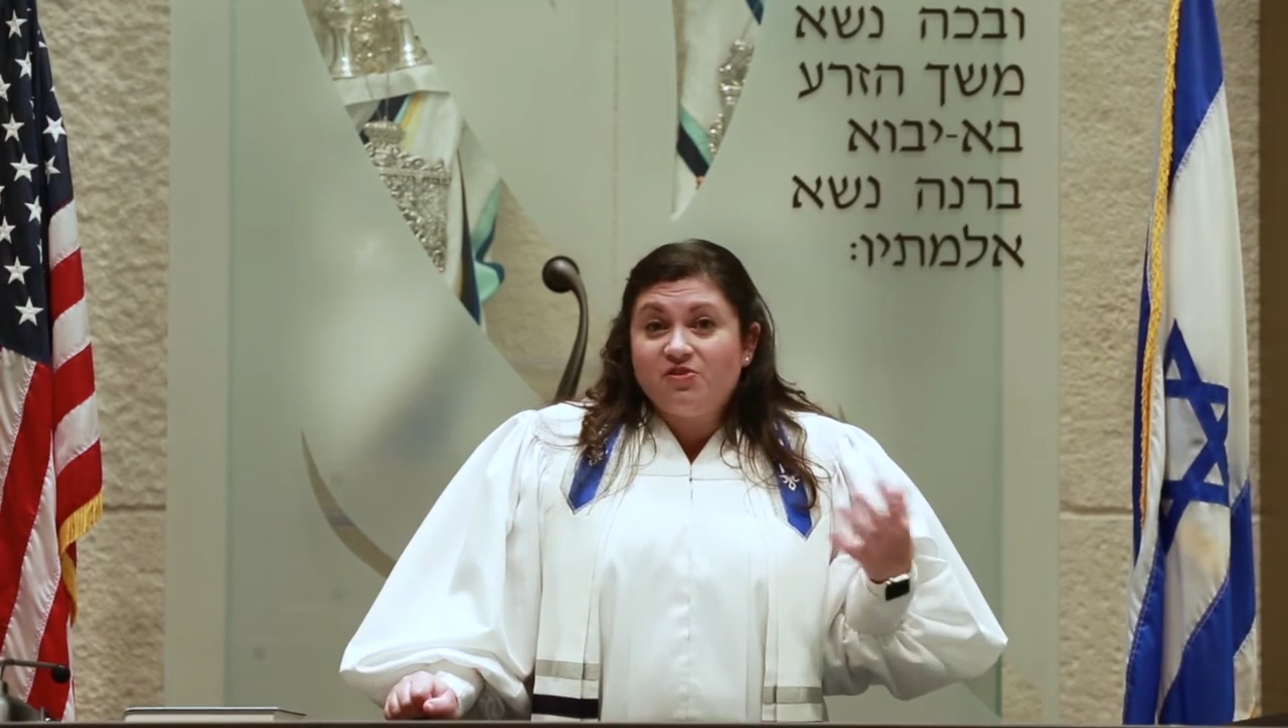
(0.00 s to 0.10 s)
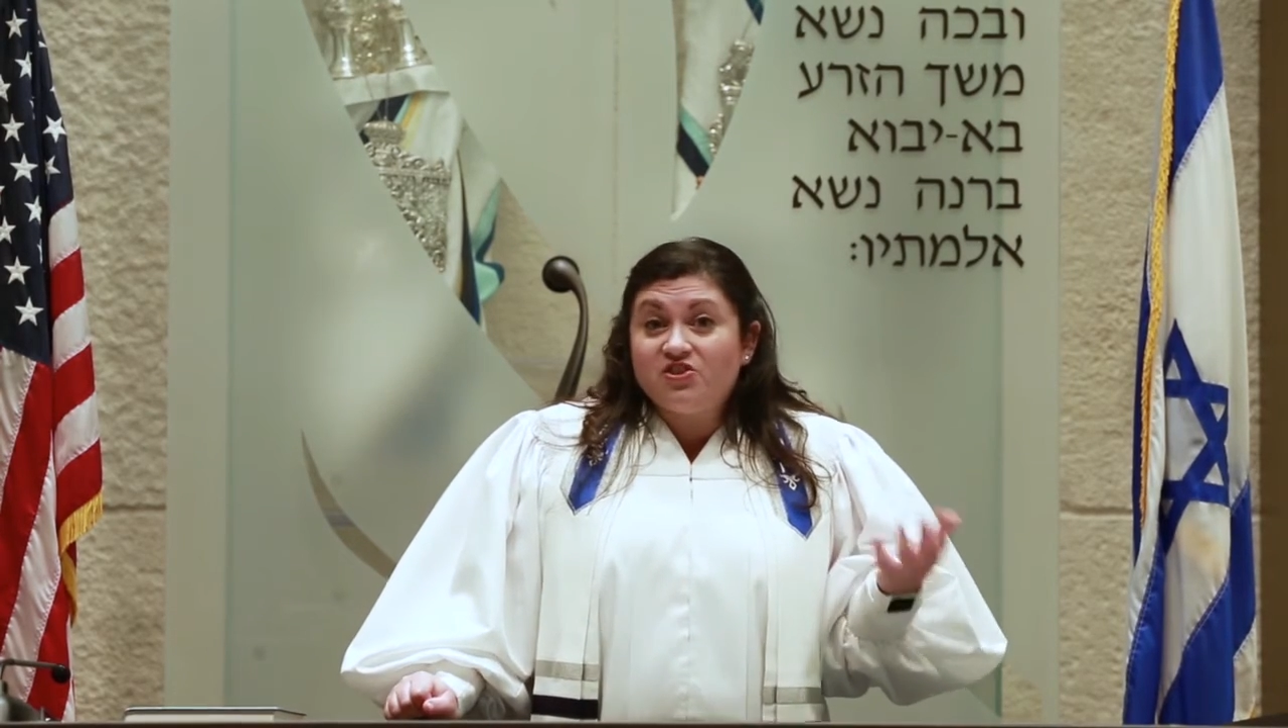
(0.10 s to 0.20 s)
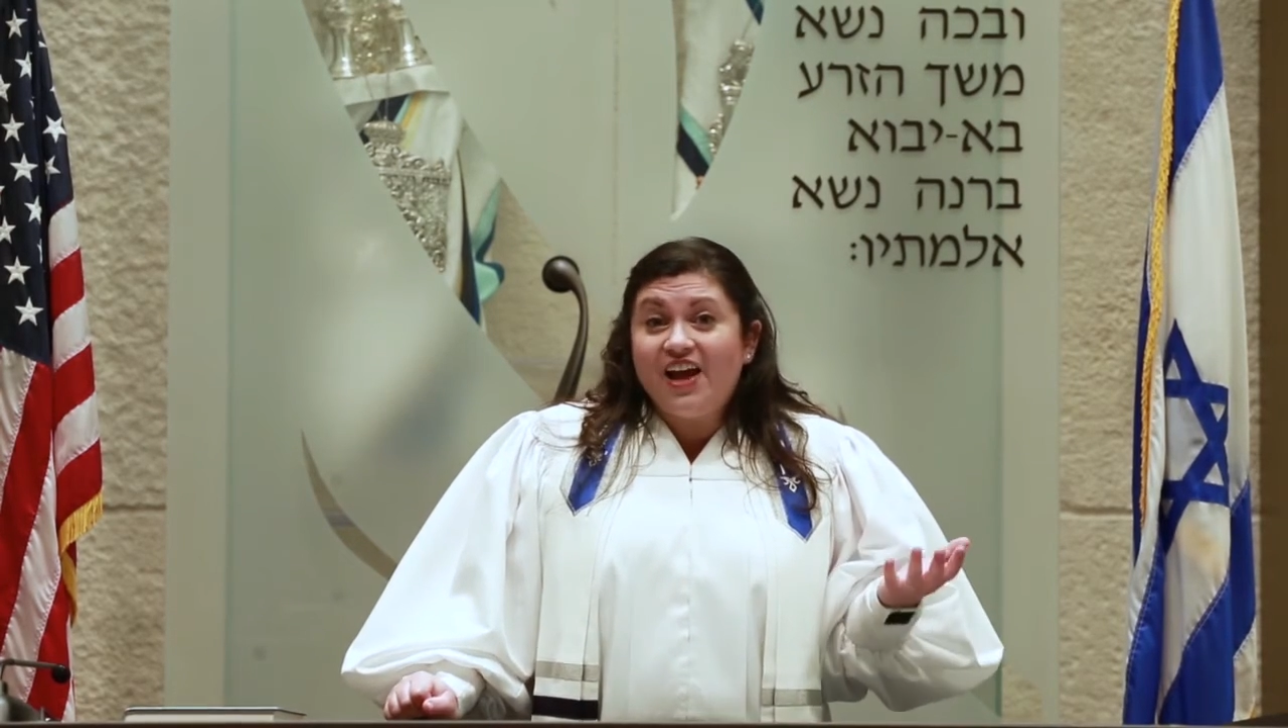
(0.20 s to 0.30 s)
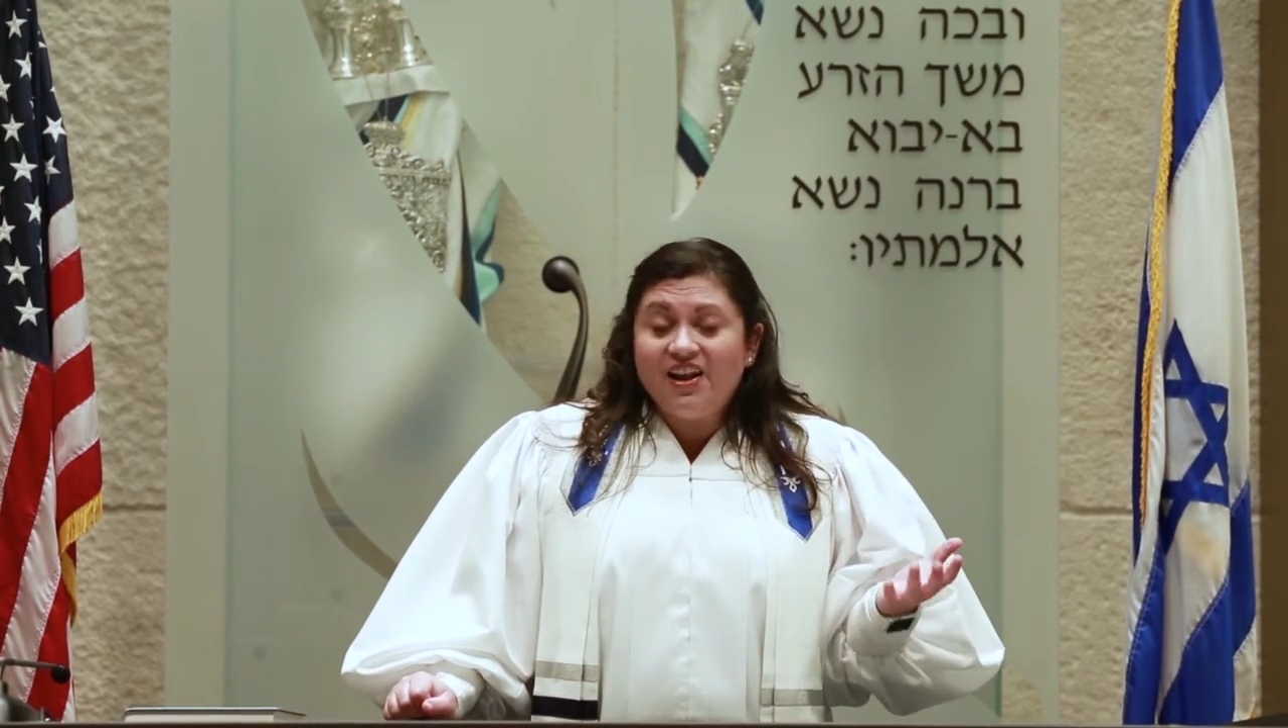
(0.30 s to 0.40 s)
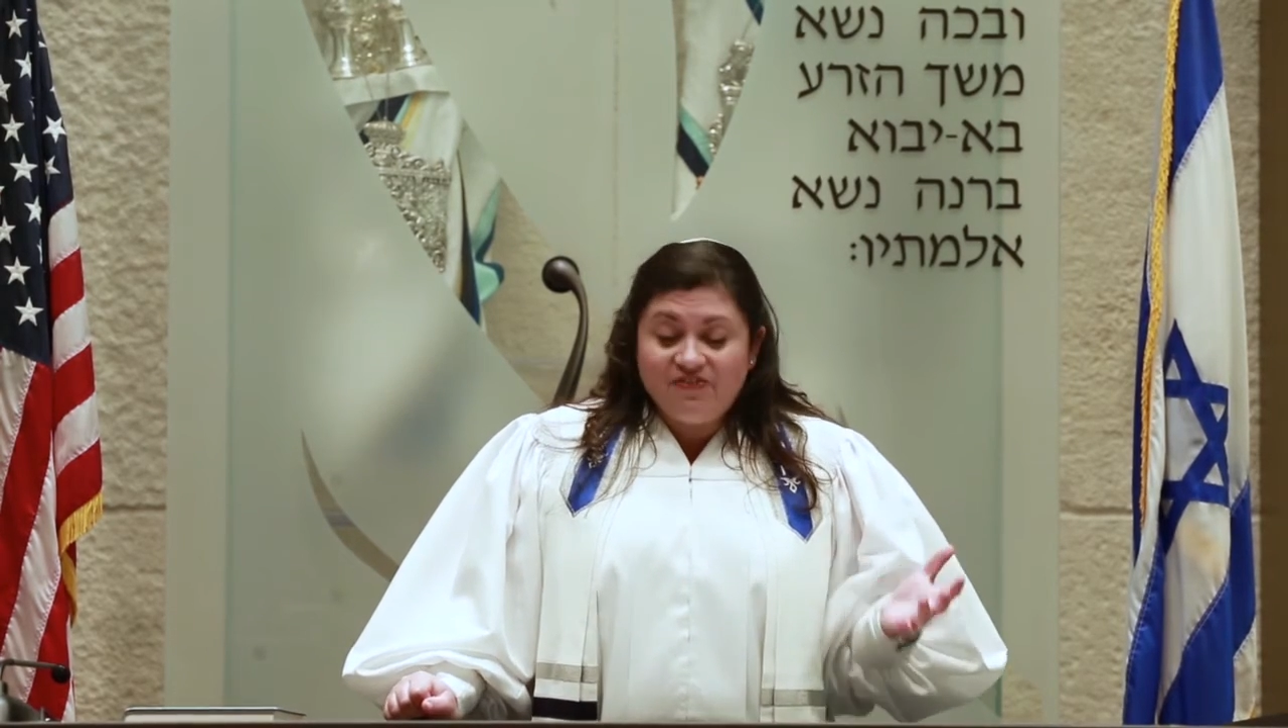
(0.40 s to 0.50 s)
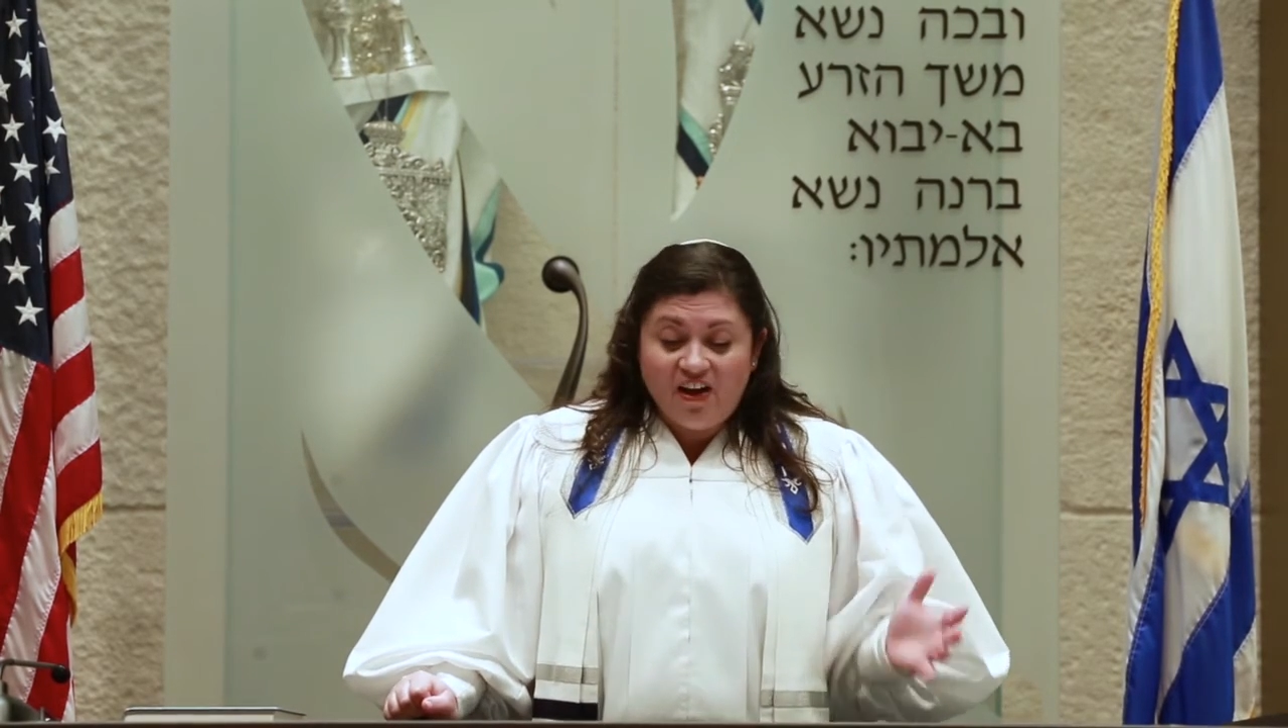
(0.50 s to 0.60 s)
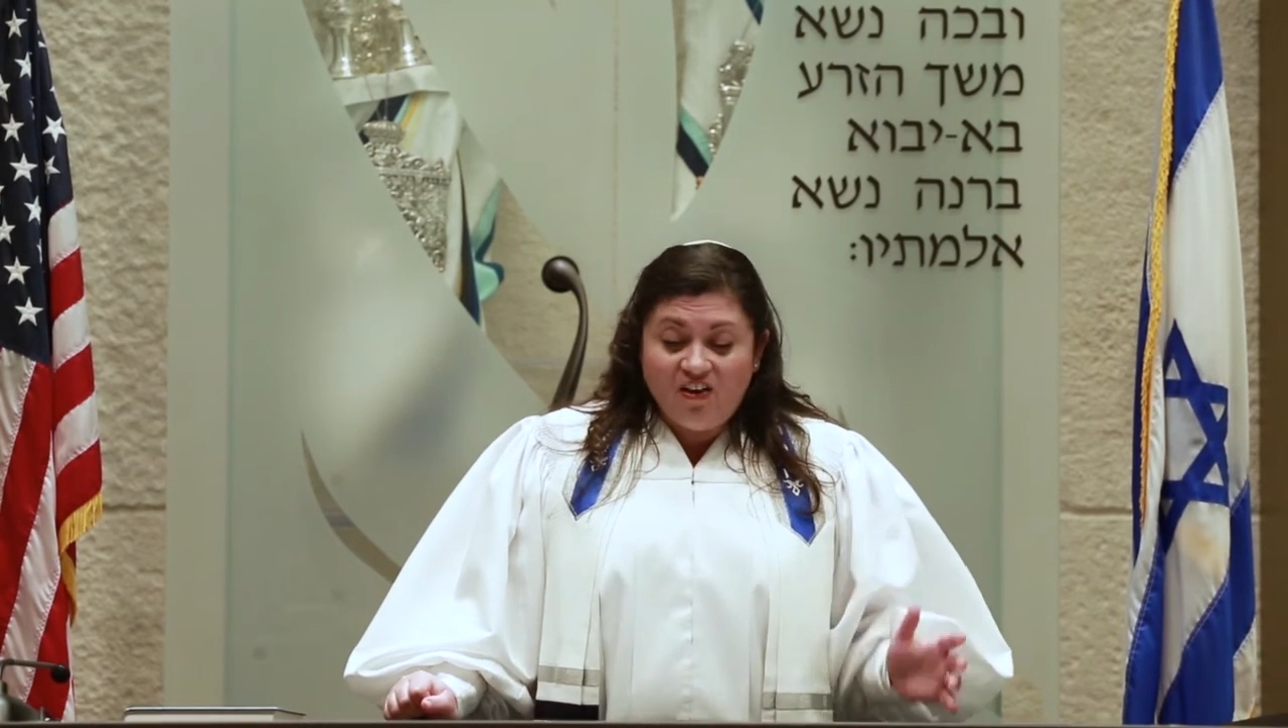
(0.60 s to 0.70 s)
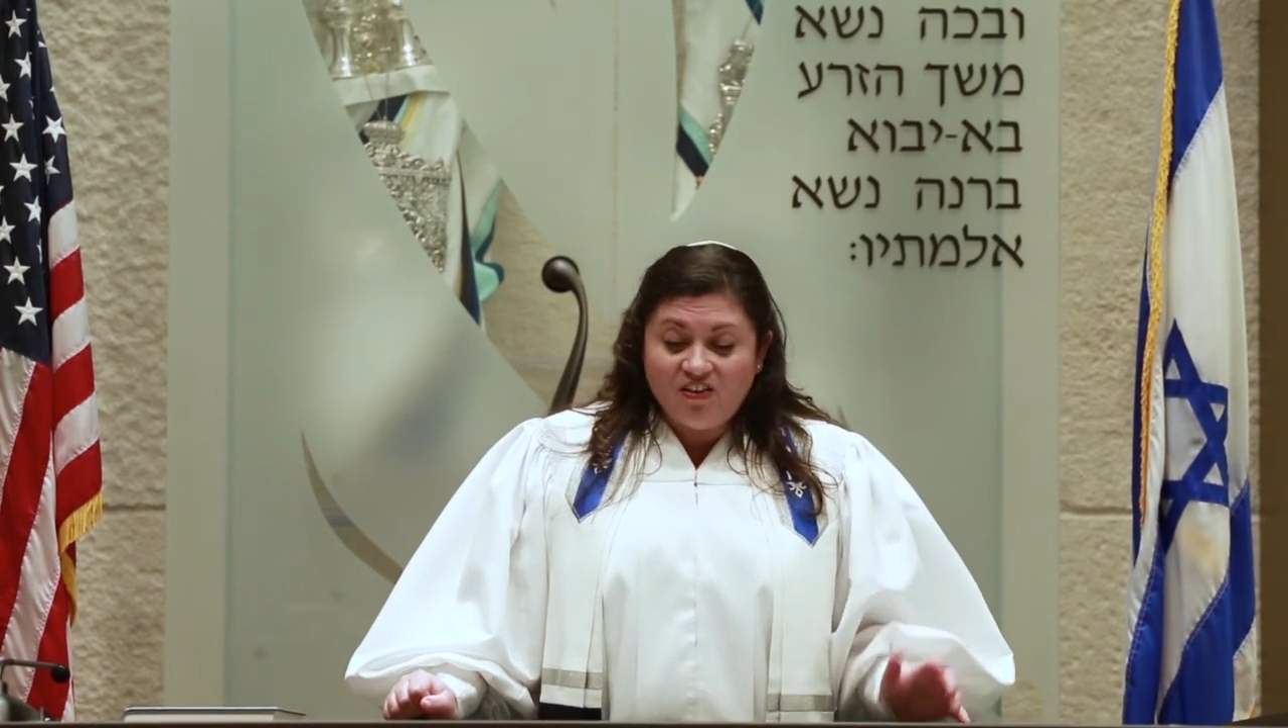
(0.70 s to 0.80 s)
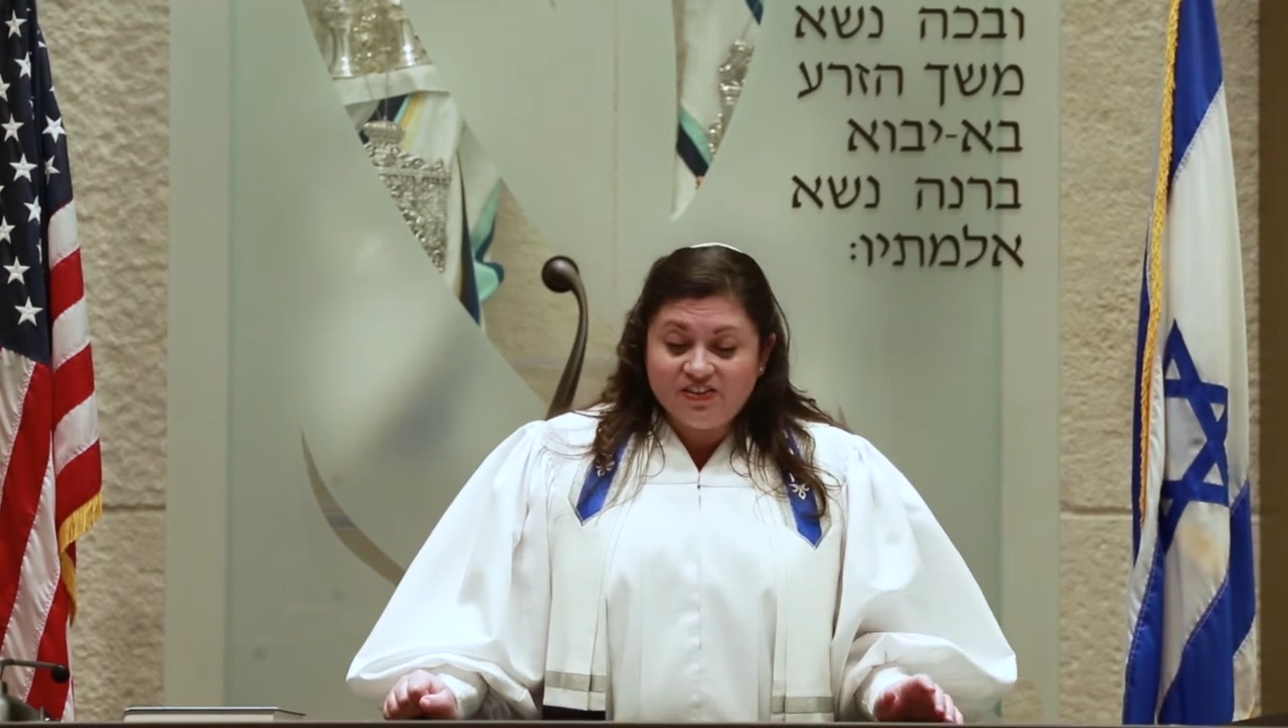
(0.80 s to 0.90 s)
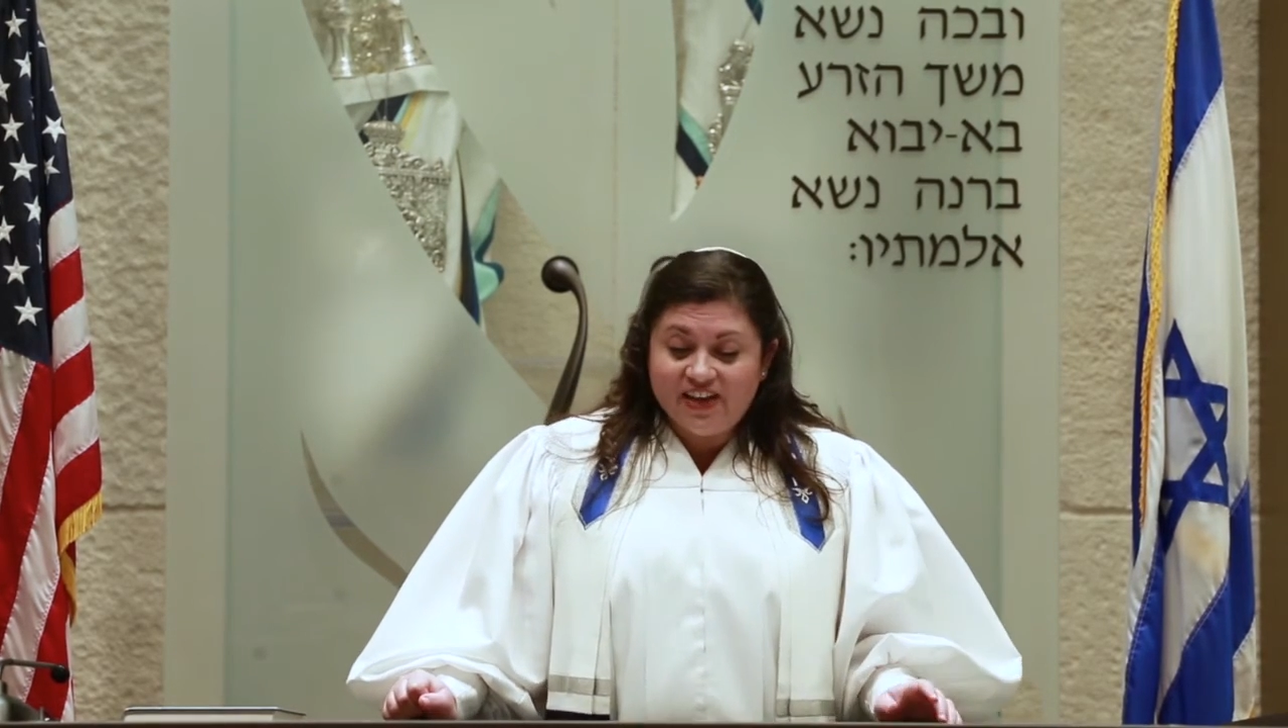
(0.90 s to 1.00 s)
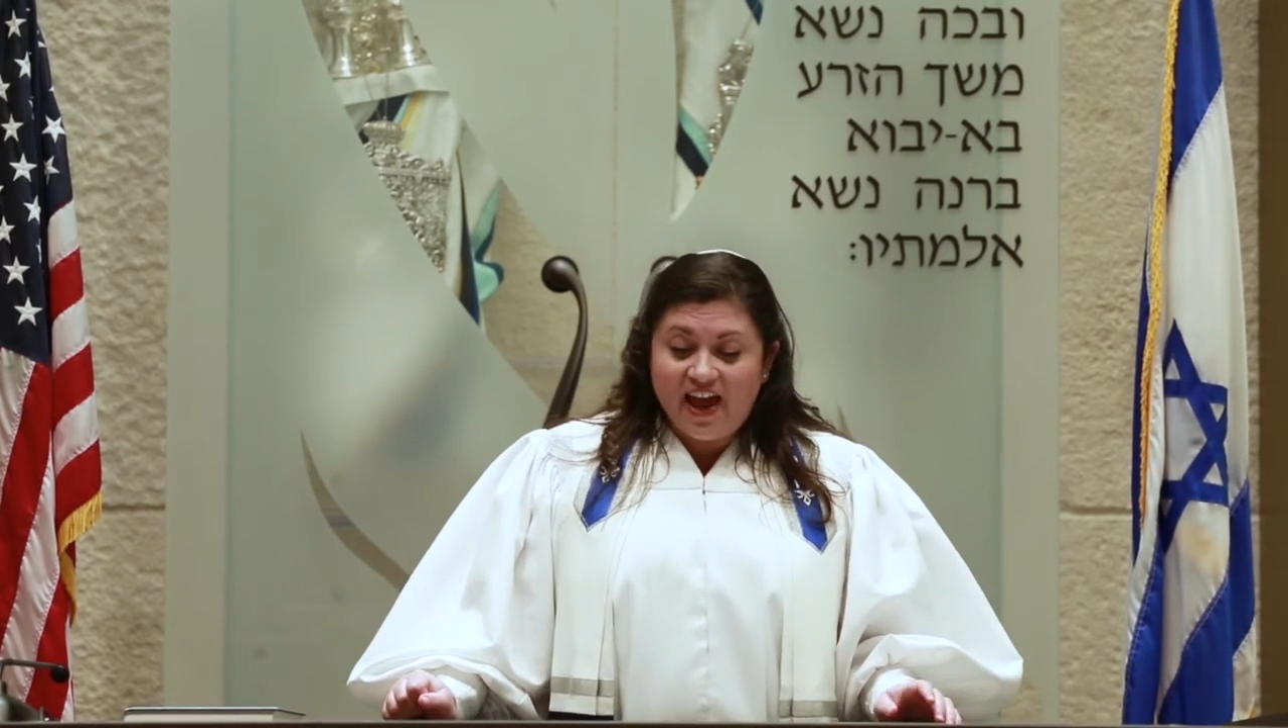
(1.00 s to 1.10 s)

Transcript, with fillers: for Seinfeld,